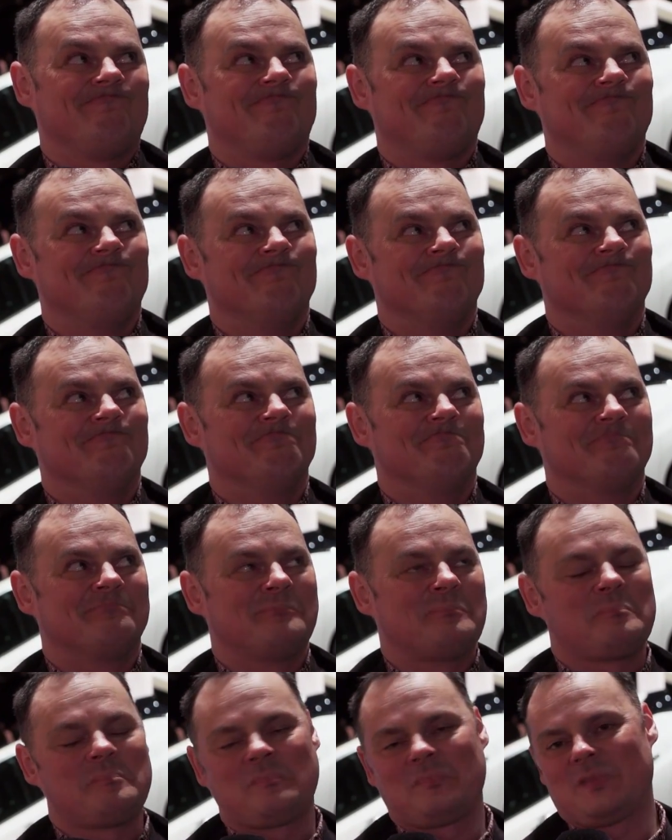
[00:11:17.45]
Hmm.
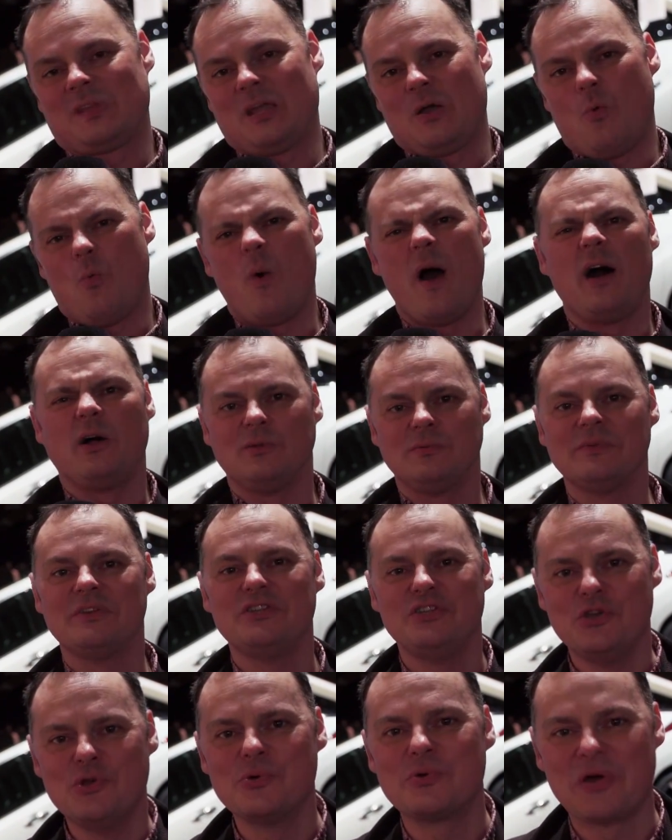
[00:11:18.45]
Well,
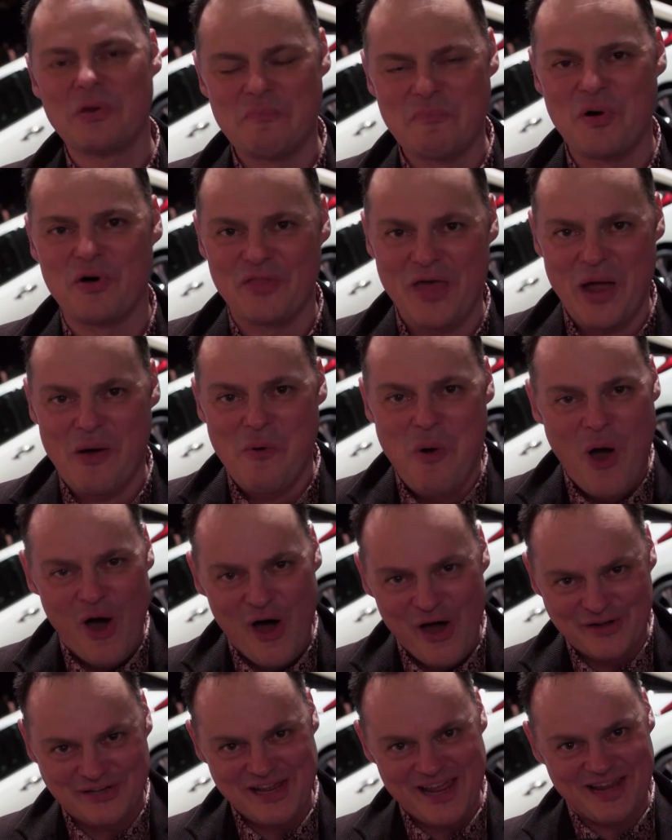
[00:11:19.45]
you can put that
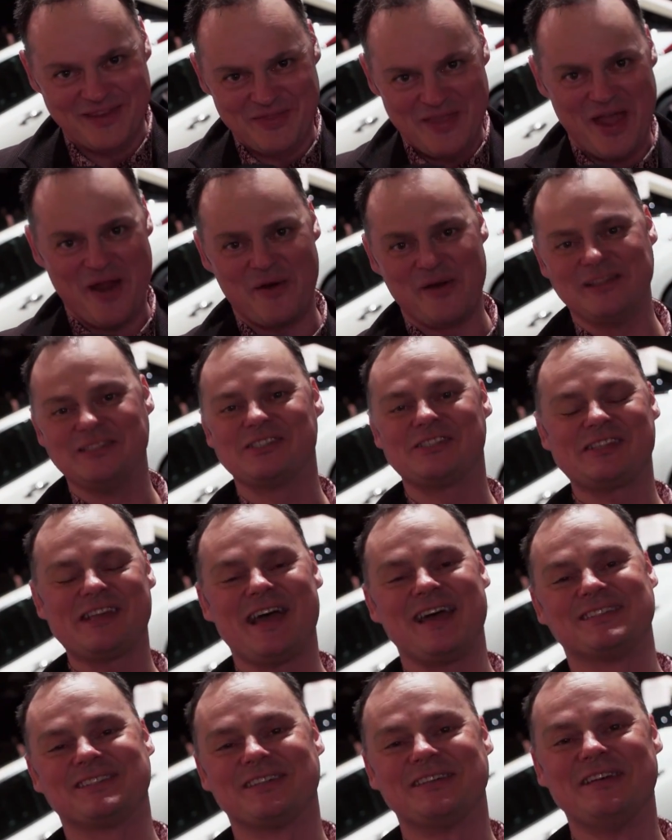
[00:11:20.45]
word in there
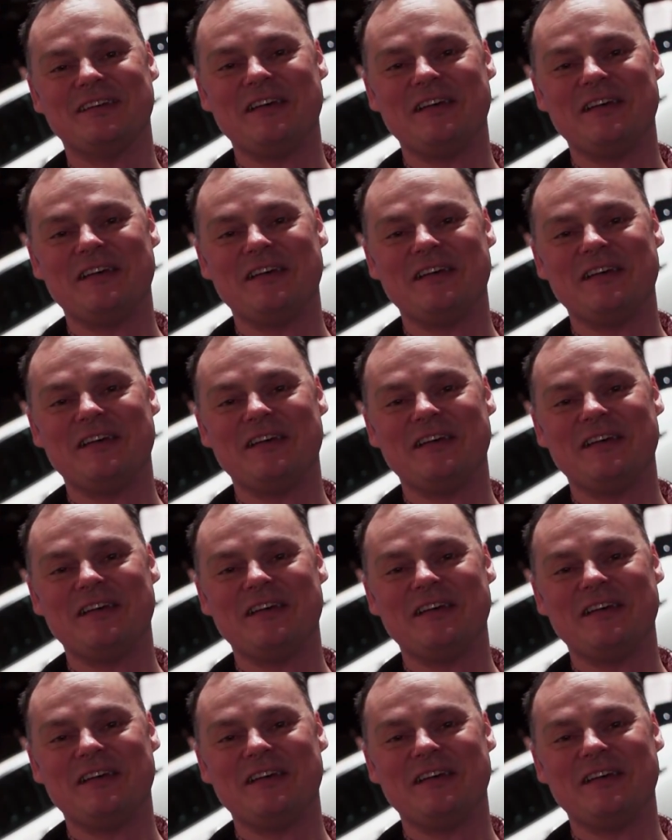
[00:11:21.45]
instead.